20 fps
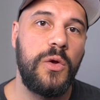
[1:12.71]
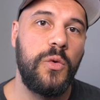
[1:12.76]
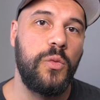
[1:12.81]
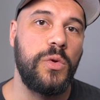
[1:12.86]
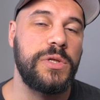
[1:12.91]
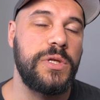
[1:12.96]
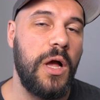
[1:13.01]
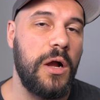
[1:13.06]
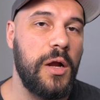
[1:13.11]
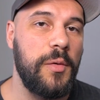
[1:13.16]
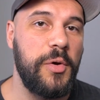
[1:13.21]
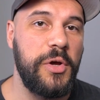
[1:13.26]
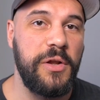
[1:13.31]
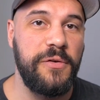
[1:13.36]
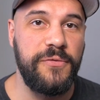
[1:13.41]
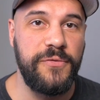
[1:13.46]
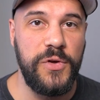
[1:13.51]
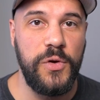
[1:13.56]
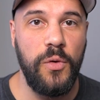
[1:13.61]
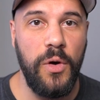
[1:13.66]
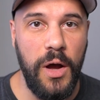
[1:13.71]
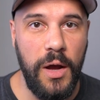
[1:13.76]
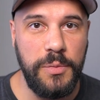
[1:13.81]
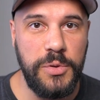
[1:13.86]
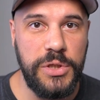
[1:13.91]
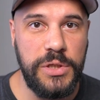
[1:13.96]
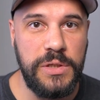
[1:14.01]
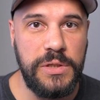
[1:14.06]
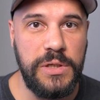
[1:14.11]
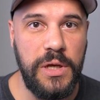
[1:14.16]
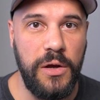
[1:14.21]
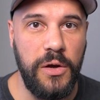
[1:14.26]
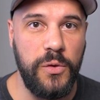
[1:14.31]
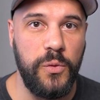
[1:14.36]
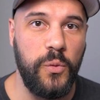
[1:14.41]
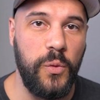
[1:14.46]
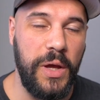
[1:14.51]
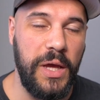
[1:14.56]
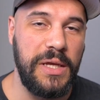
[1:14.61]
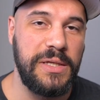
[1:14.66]
We'll talk about a few options
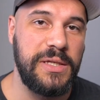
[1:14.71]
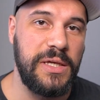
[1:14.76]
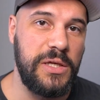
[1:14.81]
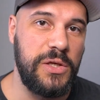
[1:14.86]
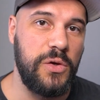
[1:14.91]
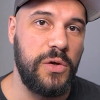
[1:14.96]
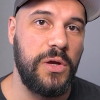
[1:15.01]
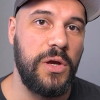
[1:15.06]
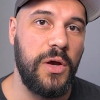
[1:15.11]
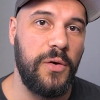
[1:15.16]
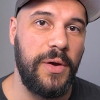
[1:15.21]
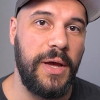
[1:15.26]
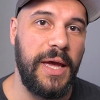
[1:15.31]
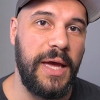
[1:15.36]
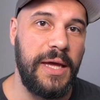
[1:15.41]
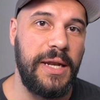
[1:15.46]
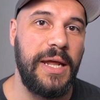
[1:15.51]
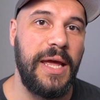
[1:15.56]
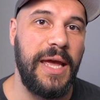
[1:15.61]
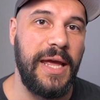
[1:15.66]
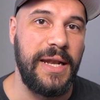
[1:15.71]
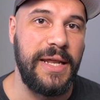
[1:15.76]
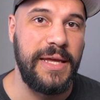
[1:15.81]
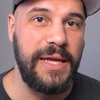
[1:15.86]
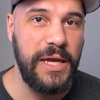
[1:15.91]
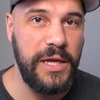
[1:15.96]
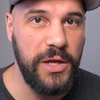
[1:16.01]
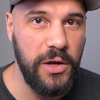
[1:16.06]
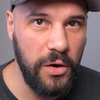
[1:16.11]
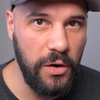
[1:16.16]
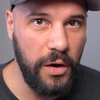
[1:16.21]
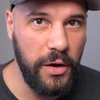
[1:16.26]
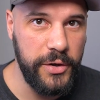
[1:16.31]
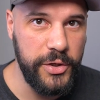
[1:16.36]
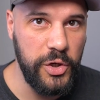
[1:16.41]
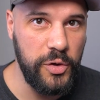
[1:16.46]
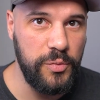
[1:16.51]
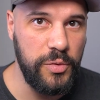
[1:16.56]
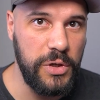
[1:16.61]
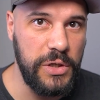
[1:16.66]
on ways that you can go ahead and get your
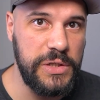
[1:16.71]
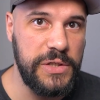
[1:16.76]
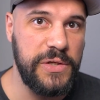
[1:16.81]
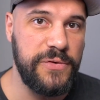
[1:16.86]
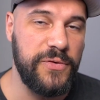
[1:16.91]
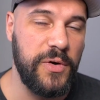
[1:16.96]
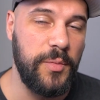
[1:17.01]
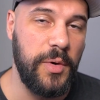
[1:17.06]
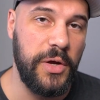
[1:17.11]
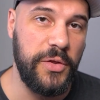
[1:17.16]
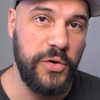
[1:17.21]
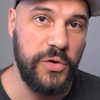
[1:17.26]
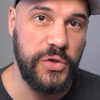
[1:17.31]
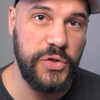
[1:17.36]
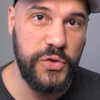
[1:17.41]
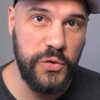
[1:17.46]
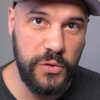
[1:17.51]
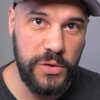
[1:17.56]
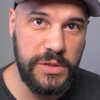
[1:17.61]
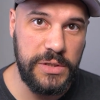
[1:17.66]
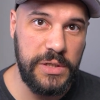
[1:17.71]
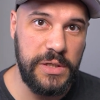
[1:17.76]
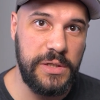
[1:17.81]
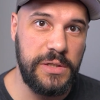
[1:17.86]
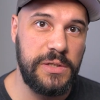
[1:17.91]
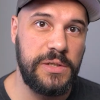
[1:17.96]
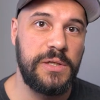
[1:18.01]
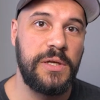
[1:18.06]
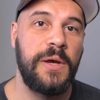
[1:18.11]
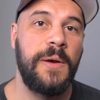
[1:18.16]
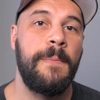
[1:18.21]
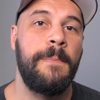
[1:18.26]
audiobooks from other sources.